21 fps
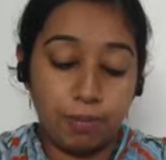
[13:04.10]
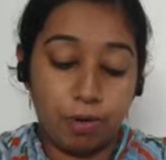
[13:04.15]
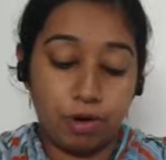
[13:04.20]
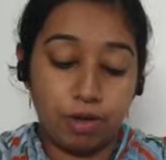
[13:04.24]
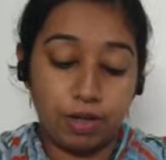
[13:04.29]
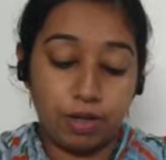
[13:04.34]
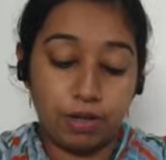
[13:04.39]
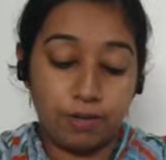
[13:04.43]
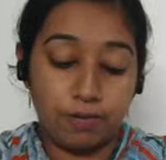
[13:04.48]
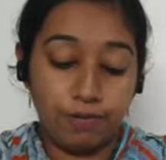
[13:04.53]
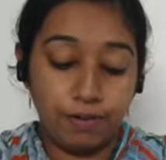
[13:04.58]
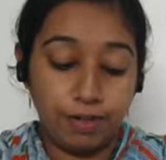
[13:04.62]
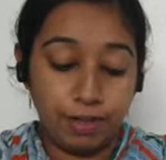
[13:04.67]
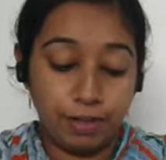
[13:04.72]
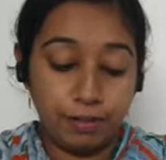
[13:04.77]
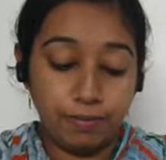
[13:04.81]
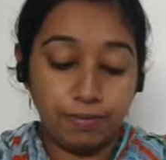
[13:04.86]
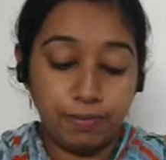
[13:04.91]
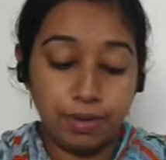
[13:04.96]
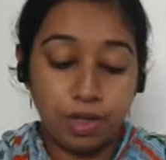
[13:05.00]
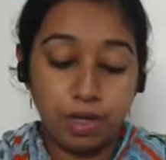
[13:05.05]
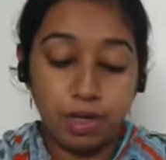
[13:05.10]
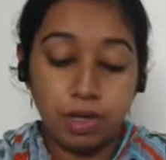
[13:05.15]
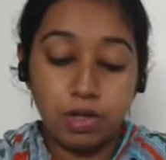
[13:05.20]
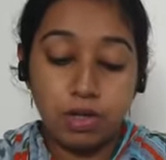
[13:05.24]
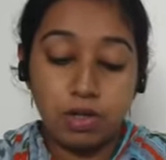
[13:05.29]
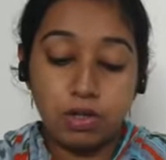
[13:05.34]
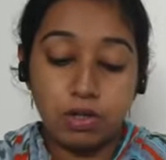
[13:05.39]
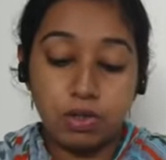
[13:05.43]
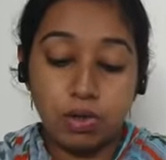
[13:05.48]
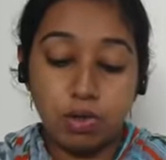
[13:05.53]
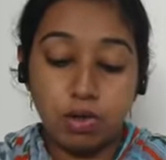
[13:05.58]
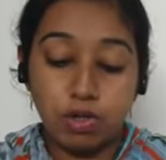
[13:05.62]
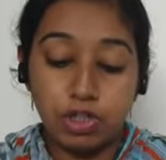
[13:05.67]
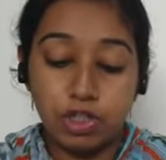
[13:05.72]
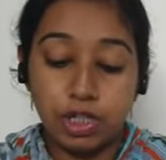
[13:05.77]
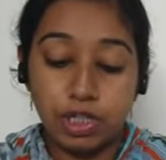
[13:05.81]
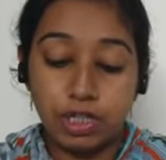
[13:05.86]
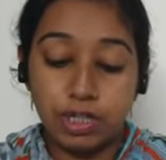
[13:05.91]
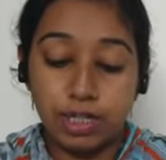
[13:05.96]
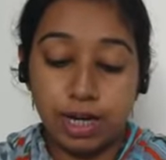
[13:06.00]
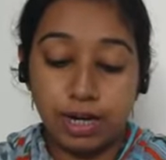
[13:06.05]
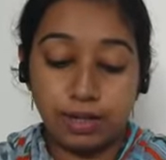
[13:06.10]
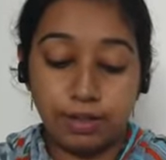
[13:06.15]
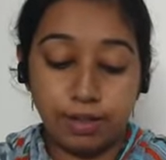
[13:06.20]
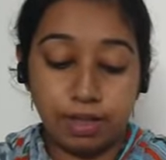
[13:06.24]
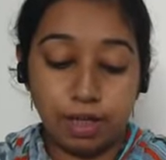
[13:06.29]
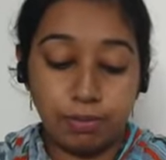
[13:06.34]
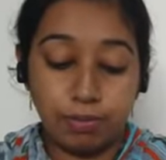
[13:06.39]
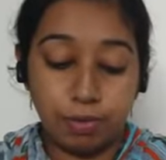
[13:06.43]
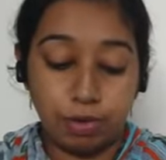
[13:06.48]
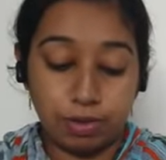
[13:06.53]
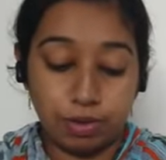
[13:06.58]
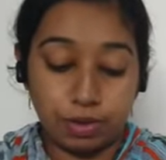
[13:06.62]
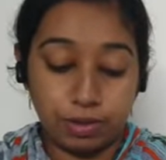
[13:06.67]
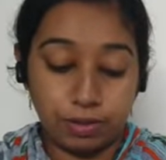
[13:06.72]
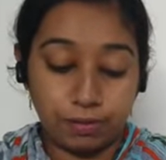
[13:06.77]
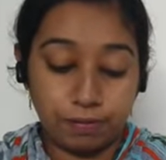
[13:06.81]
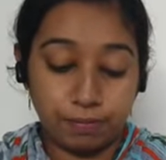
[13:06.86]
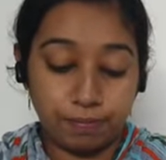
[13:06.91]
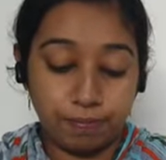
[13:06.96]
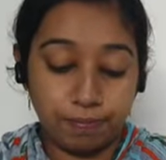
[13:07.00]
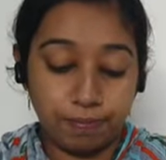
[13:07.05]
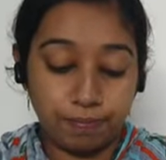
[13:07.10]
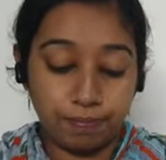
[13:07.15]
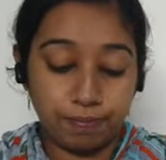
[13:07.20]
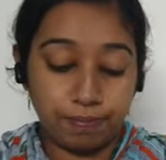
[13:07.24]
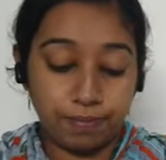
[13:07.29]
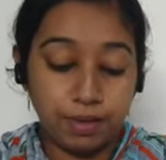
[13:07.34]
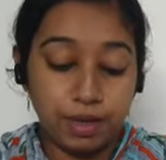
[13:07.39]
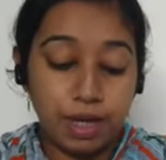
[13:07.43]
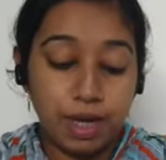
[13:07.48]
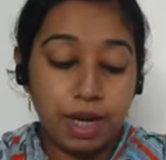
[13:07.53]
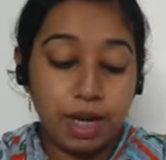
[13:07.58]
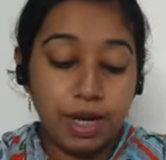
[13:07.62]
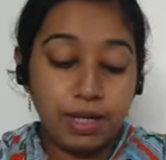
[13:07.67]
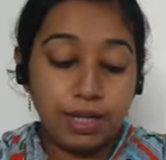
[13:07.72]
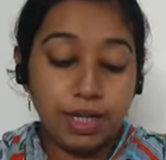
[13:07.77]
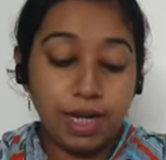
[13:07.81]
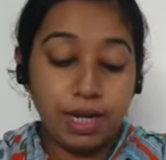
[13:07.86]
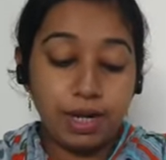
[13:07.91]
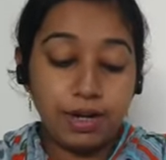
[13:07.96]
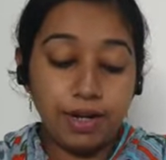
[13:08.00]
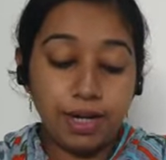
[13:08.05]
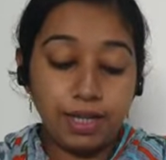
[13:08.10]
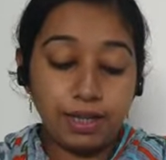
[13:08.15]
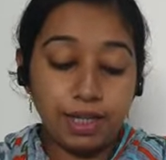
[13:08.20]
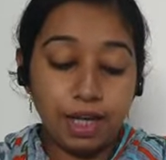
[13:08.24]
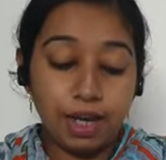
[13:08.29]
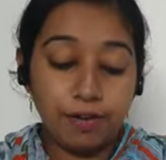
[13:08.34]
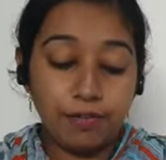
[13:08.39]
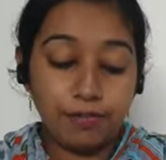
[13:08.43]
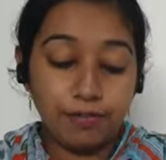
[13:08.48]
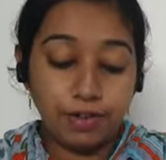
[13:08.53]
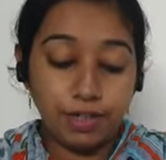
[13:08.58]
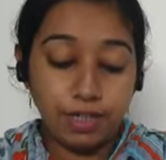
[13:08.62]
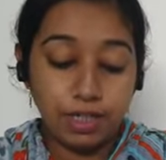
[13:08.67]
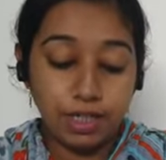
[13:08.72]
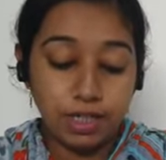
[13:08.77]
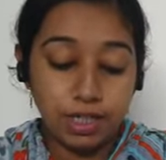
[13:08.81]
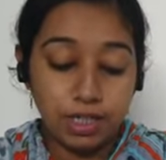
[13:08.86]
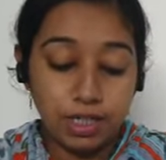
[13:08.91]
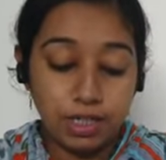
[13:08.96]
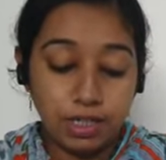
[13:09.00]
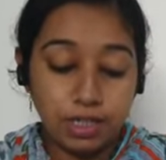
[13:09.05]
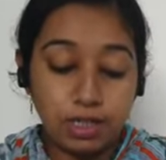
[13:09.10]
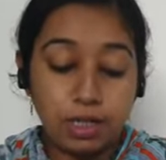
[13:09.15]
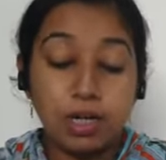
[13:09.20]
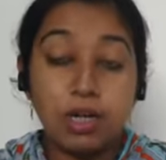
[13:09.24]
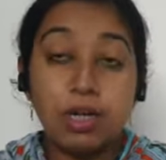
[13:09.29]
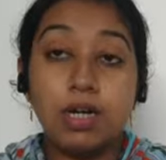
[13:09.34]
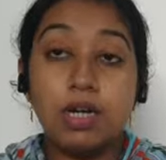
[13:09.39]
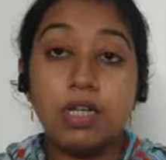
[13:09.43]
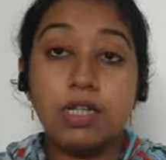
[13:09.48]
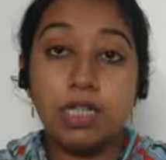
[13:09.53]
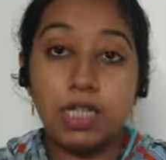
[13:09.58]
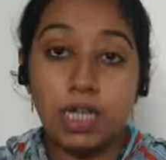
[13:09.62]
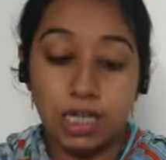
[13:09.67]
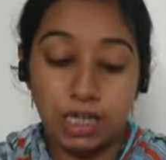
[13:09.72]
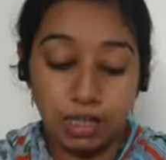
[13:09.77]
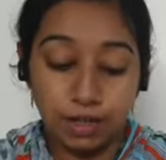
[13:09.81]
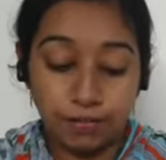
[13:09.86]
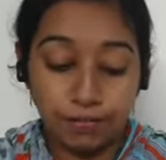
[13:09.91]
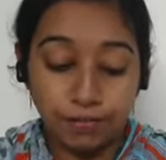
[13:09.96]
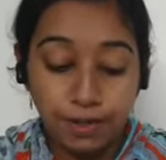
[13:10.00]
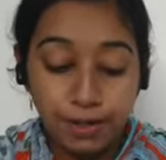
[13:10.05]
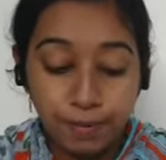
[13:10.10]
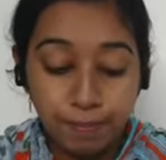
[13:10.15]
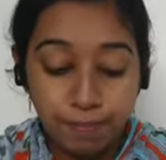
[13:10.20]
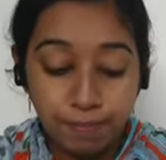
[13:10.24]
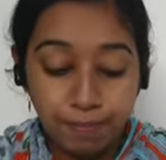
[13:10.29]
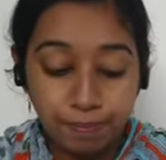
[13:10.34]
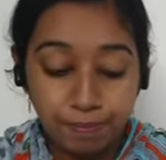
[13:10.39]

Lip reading: Potter film, so she read the book. Did Rita first see the film?